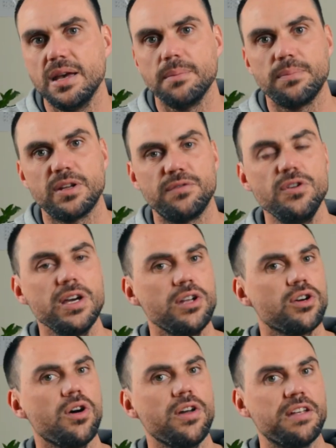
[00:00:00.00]
But if you're going to
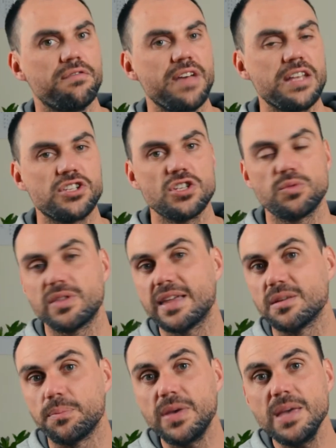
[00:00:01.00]
go on adventures with
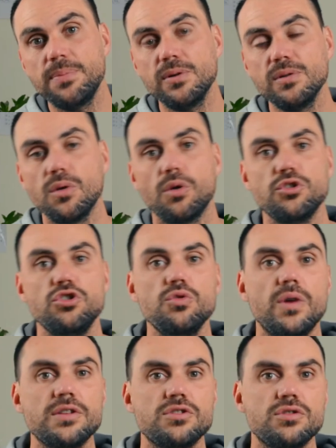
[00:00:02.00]
other people, or you
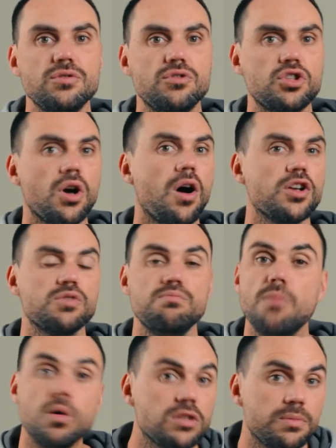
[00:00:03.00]
want to charge
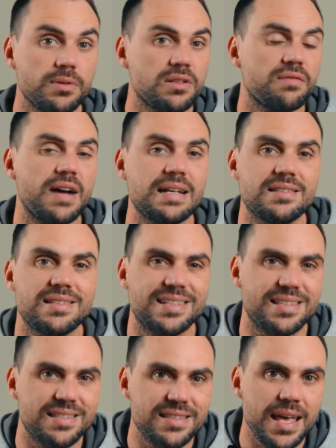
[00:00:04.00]
multiple devices at
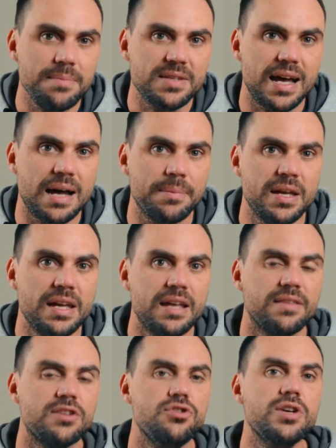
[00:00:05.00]
the same time,
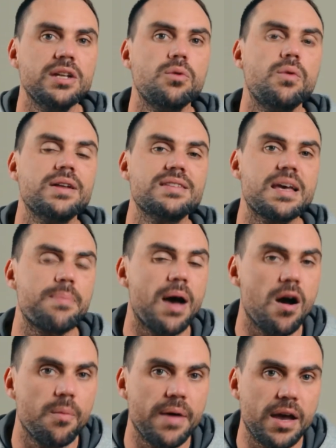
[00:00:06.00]
then you're going to want a
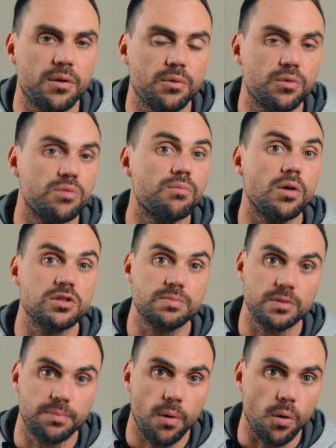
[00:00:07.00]
power bank with
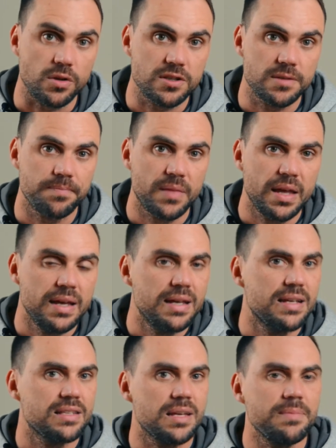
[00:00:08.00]
multiple ports.
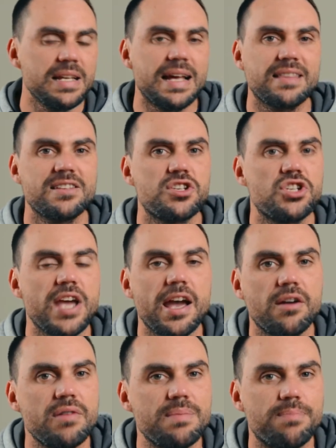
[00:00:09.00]
Something like the
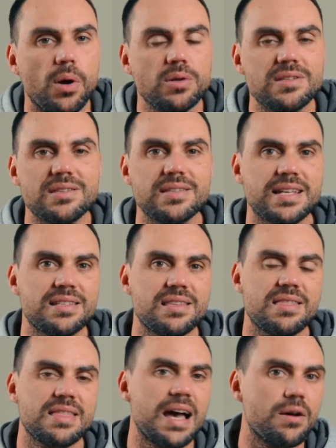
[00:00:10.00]
Jackery Bolt
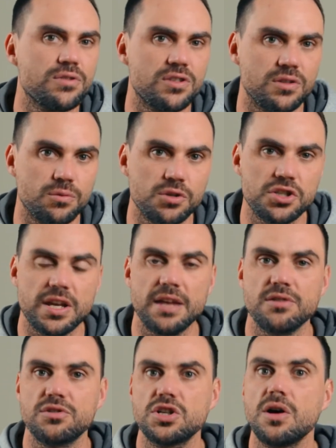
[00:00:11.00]
6000, which
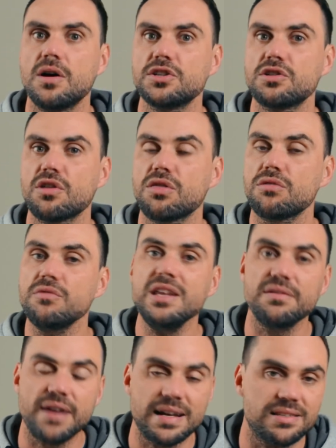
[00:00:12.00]
can charge 3
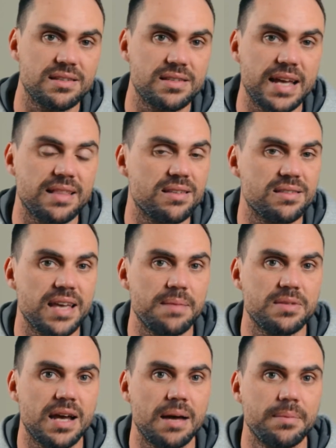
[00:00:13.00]
devices at the same
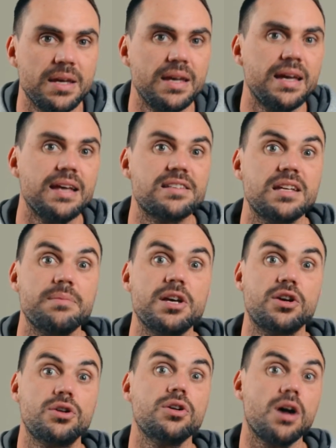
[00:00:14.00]
time, is going to be a
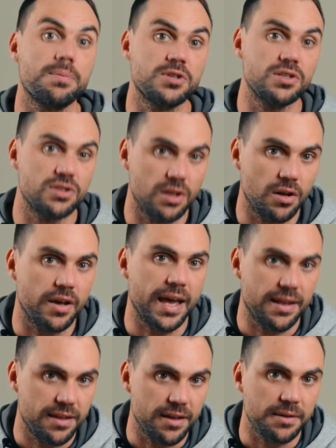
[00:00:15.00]
good option to look at
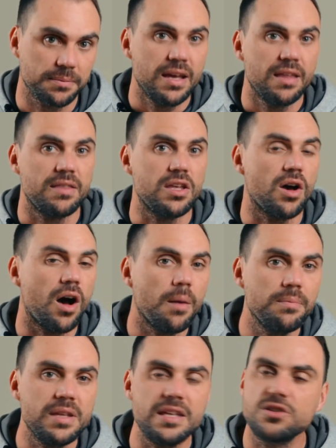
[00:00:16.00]
here. The
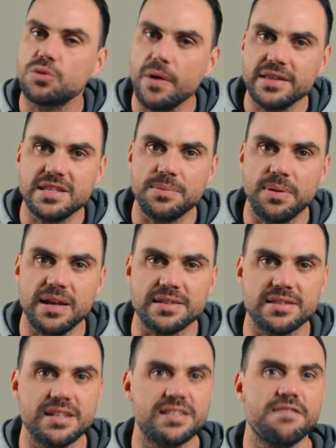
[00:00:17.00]
Omni 20
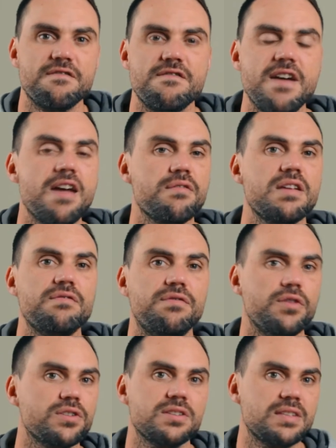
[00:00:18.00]
Plus is a very
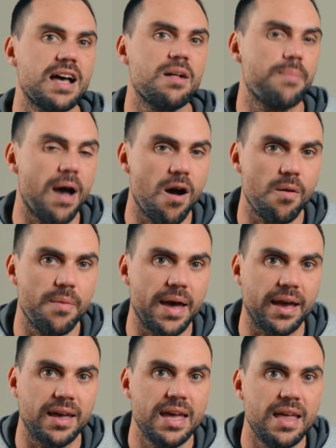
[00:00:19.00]
versatile power
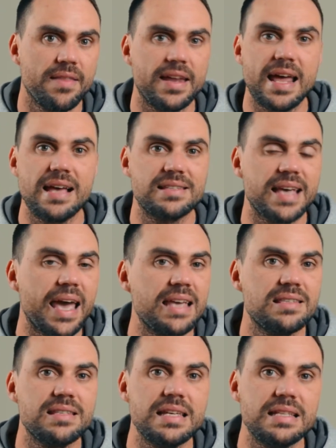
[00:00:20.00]
bank that has
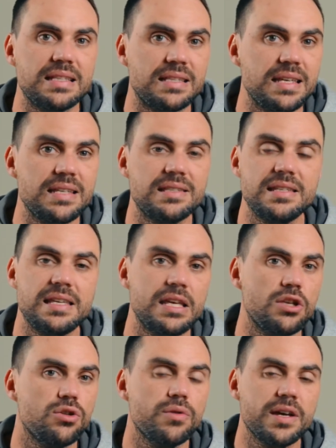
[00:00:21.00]
AC,
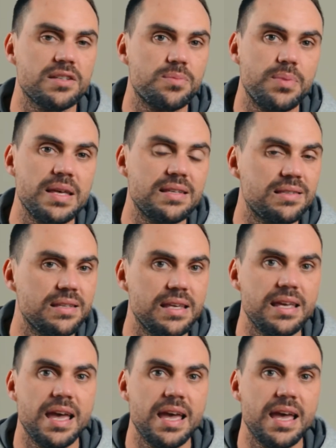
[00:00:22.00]
DC, USB-C,